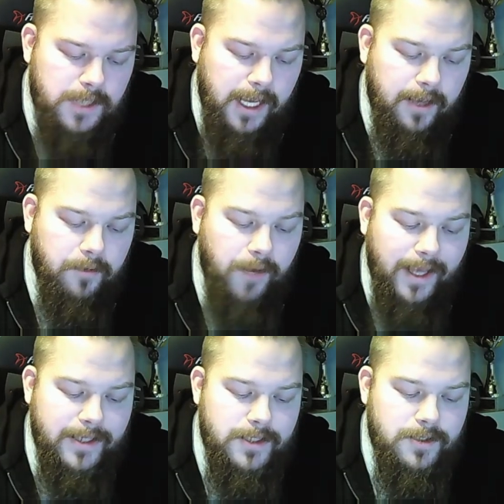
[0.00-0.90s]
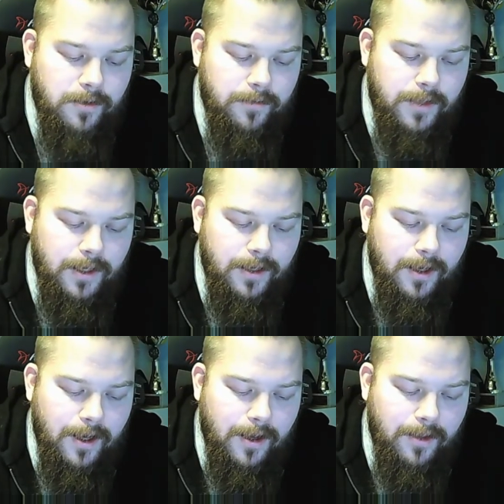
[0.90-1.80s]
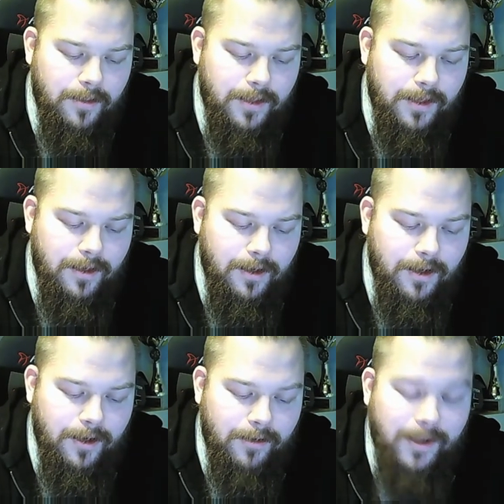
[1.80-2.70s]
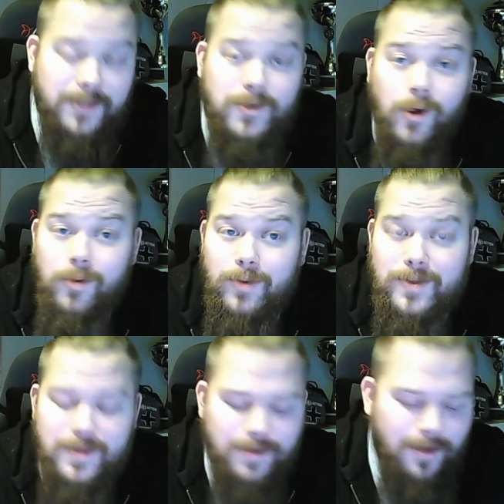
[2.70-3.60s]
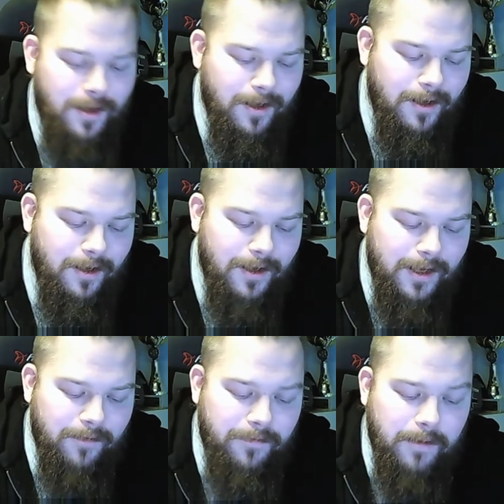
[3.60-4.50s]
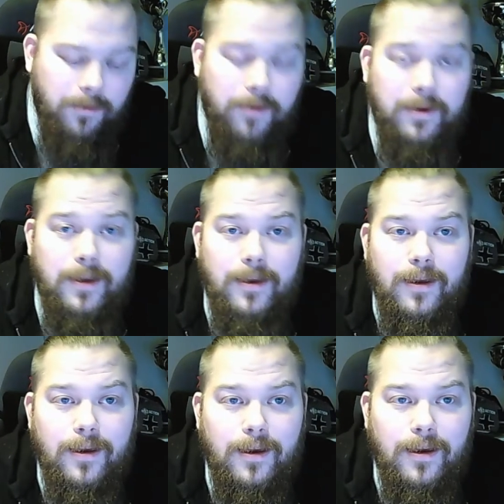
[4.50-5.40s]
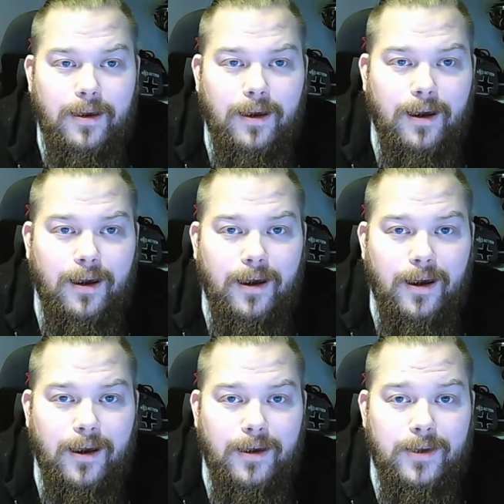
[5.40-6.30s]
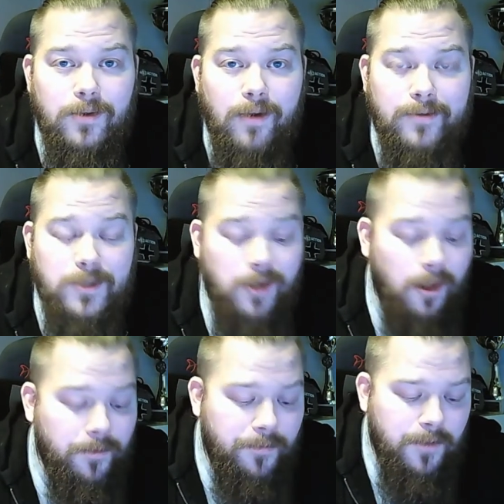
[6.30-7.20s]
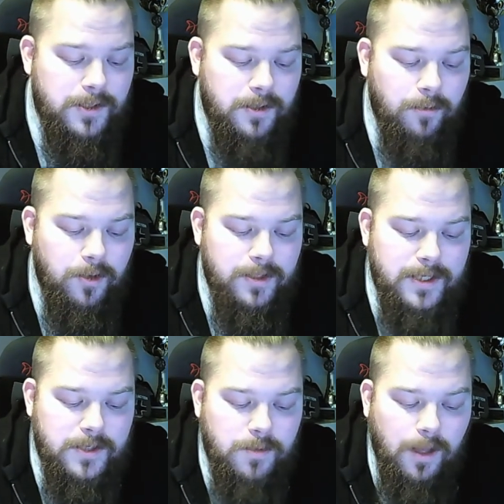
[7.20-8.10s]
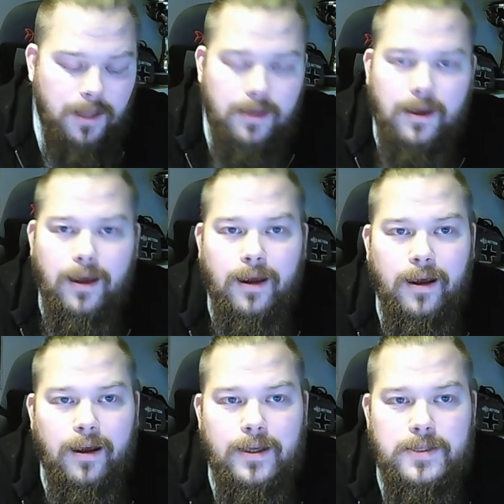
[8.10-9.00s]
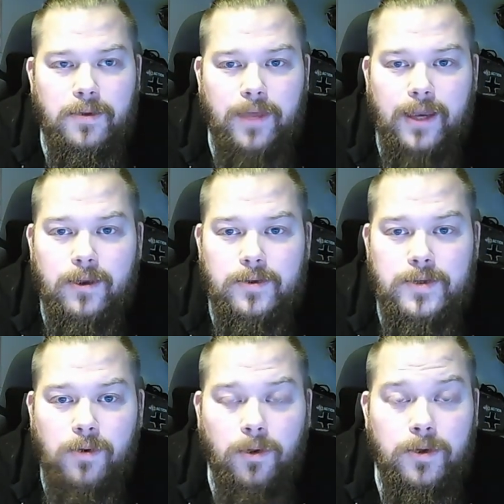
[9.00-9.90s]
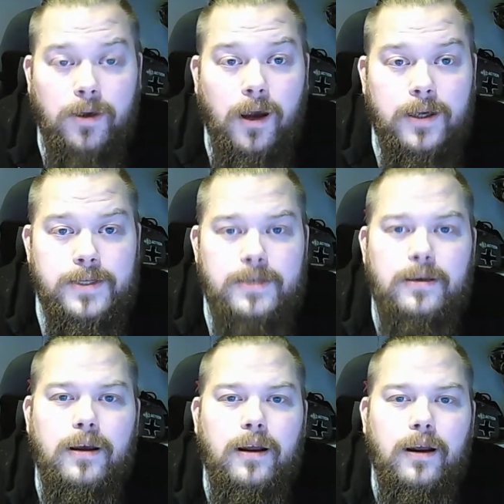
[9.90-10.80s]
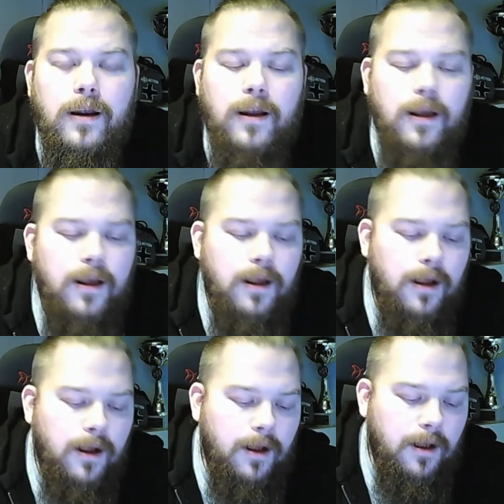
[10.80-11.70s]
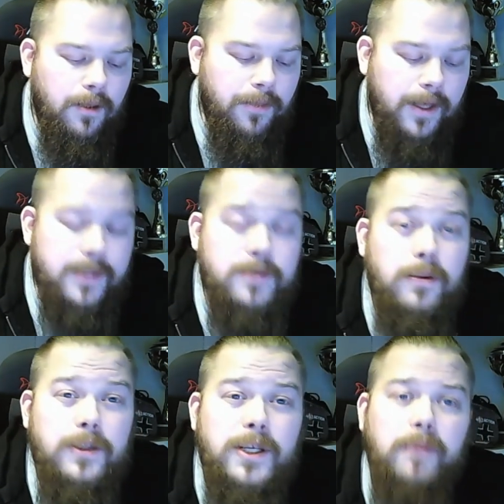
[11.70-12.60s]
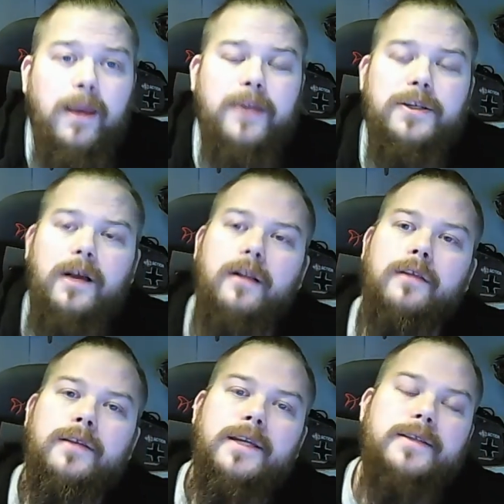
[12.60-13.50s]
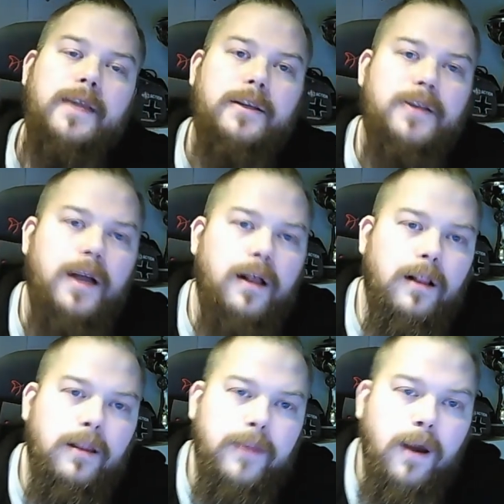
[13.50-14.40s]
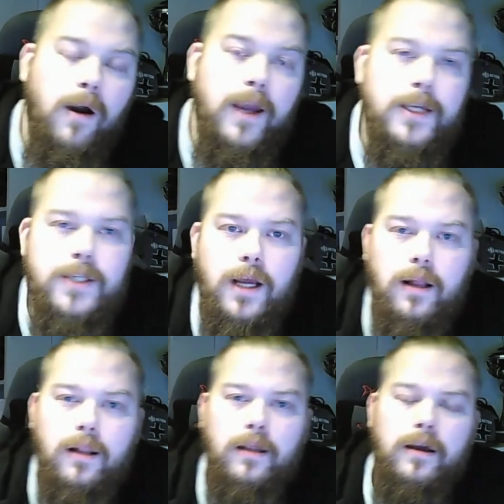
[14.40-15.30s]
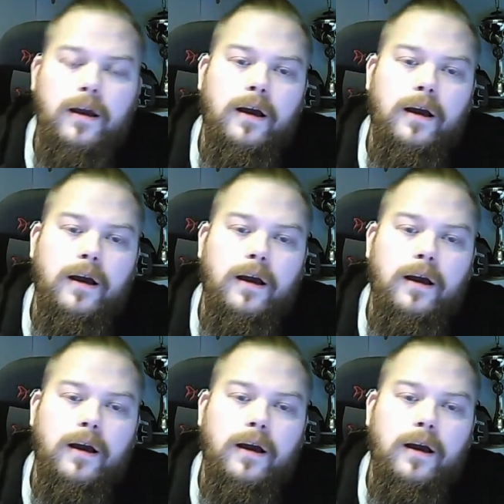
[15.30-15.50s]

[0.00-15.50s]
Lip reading: take reins of the grand tournament in February, you have done a lot for this community as well. So thank you to all you guys. Thanks to the GBHL, the DCHL, the IHL,